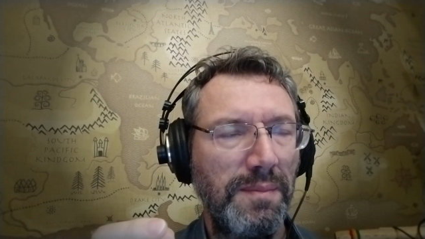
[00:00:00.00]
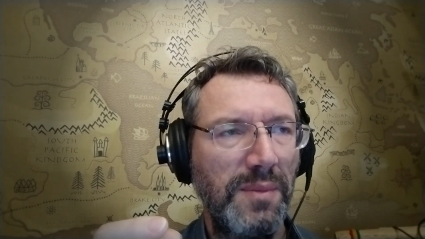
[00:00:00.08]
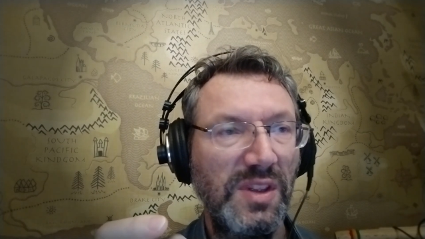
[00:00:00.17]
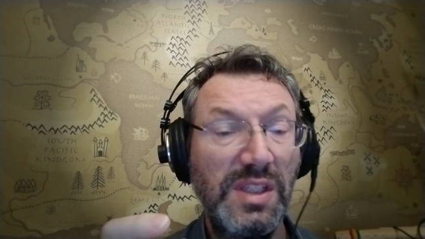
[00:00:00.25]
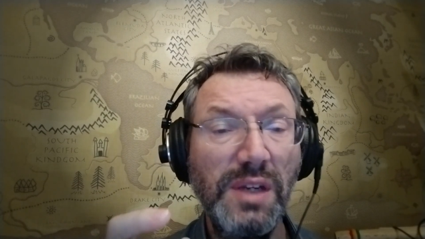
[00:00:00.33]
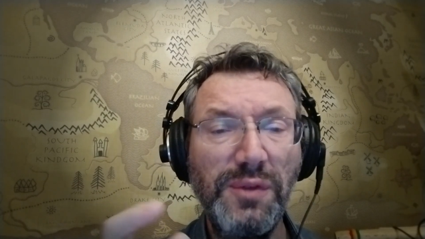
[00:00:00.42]

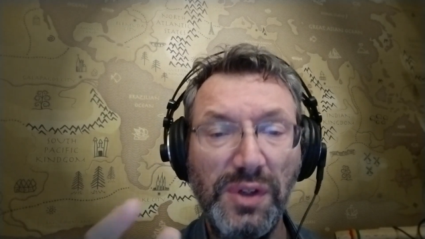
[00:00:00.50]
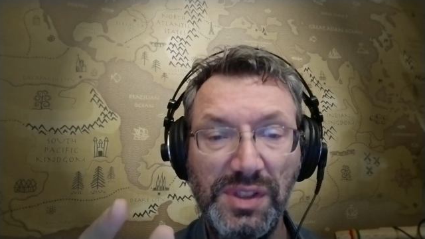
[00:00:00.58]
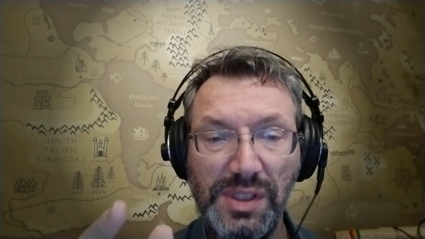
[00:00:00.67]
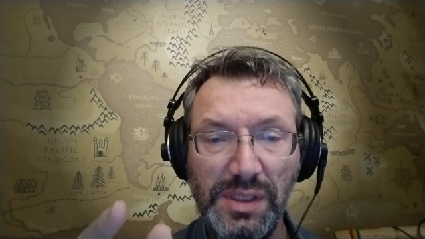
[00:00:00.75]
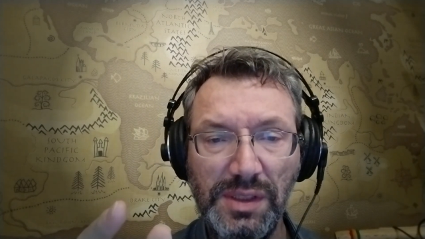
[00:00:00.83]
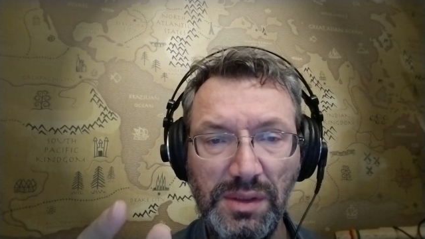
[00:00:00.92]

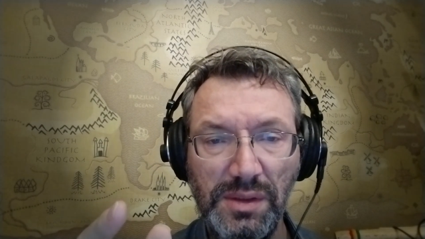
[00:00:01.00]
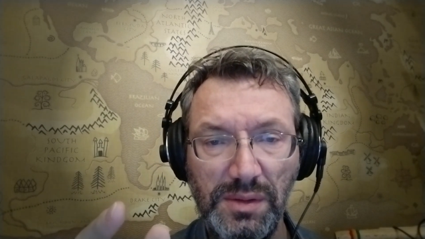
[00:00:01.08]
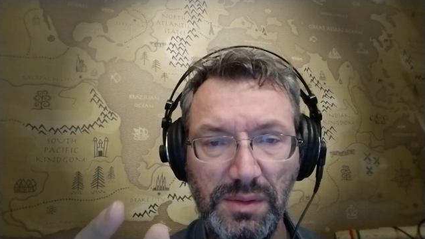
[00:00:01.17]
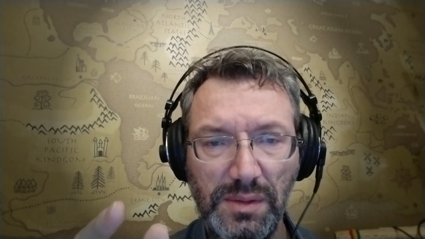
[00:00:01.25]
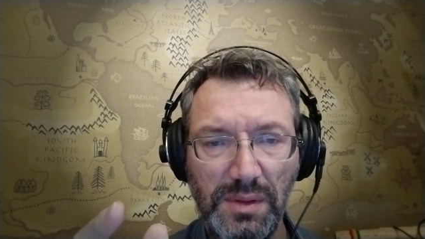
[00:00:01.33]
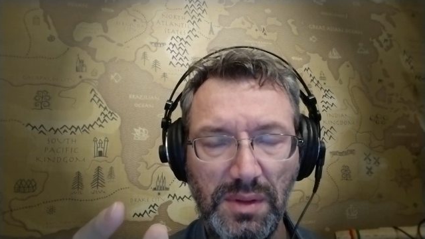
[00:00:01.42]
differences
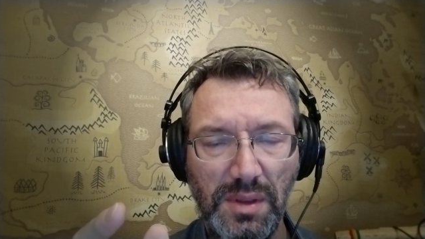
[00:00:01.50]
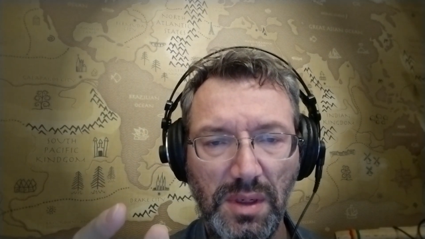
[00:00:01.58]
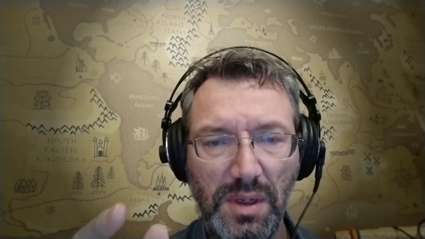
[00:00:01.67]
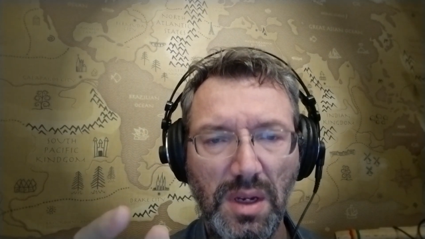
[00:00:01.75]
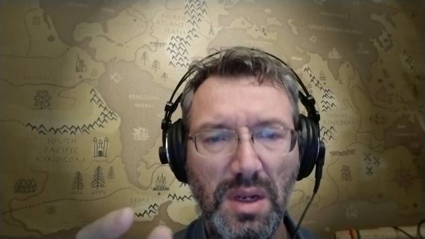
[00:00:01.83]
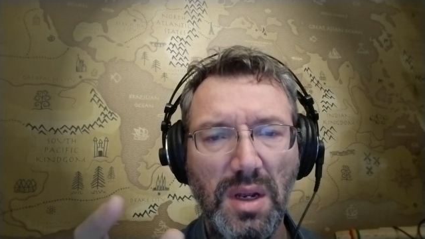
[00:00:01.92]

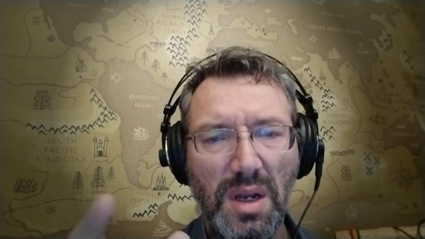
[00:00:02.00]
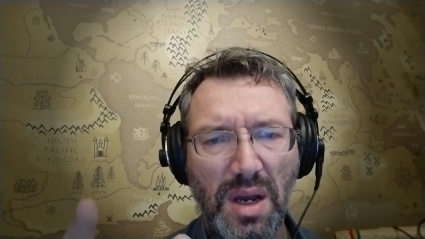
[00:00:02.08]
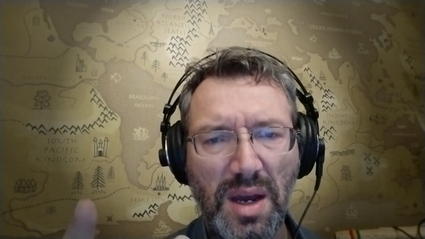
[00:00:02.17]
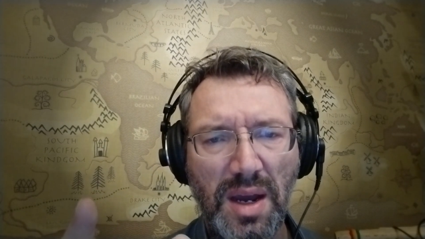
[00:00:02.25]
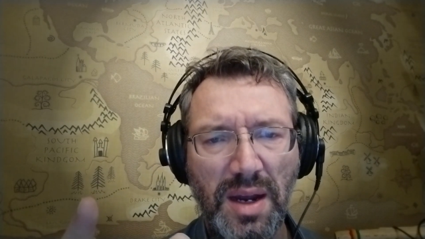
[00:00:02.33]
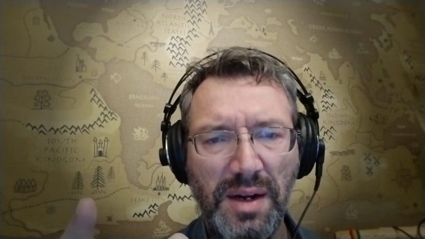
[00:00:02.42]

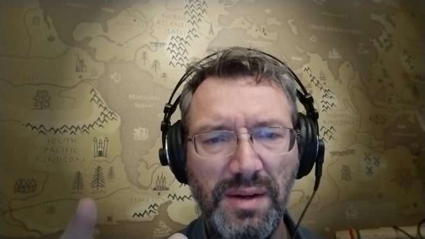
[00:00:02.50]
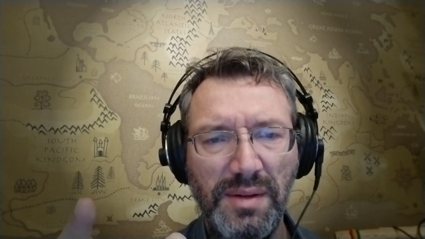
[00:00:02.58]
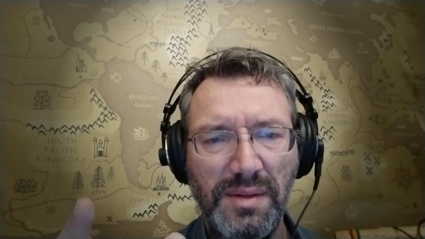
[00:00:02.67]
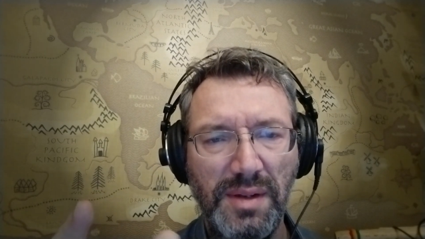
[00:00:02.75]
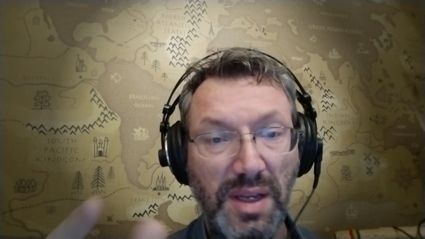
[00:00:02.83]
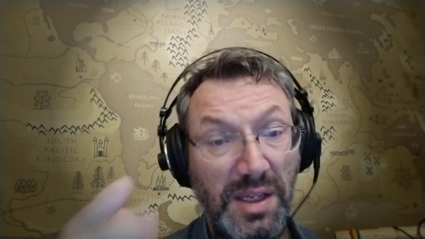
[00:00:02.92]
are,
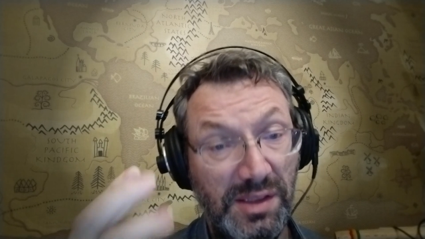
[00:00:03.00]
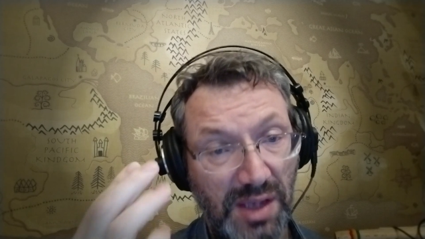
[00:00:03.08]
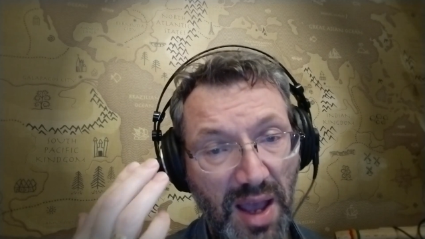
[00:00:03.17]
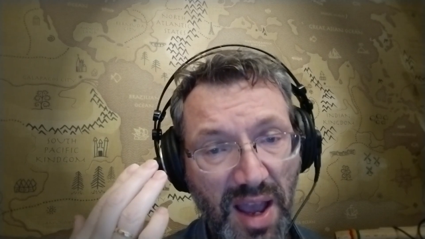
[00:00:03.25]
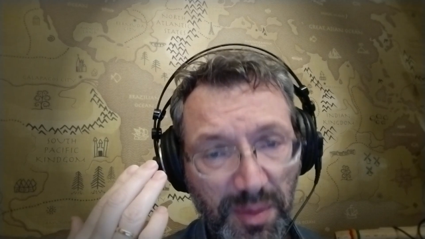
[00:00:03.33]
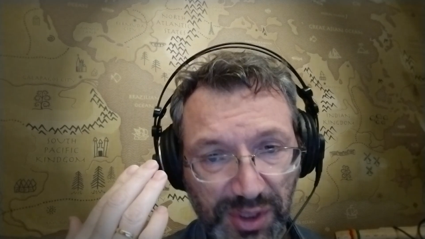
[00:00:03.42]
as
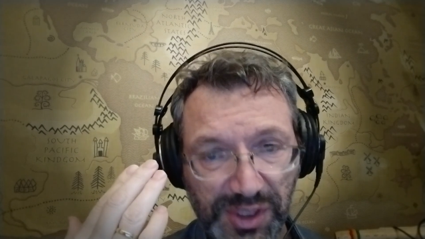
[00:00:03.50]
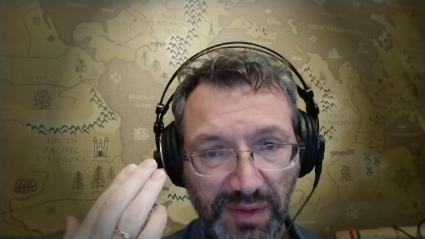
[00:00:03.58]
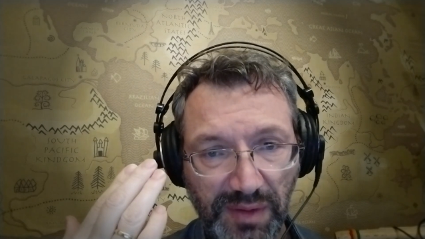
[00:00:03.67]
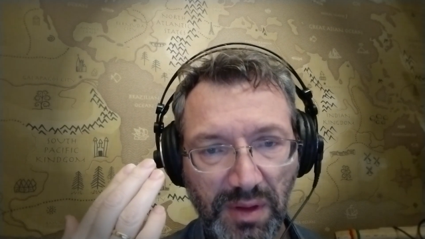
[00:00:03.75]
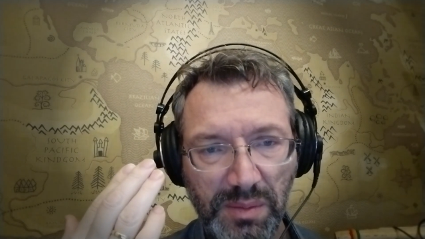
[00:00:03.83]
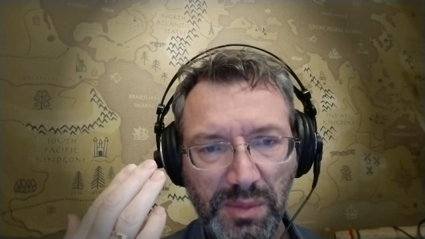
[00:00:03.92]
I
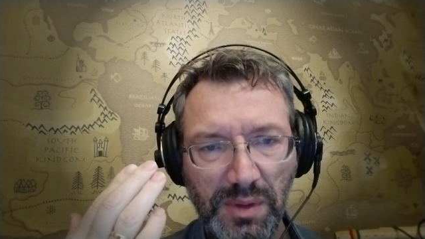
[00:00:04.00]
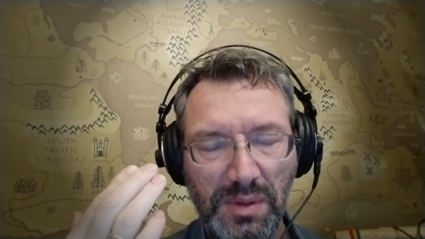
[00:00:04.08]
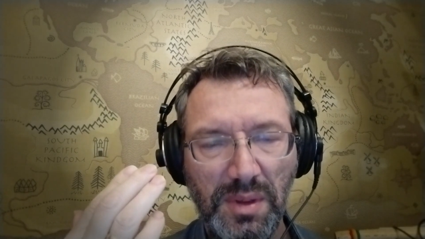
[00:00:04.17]
perceive them,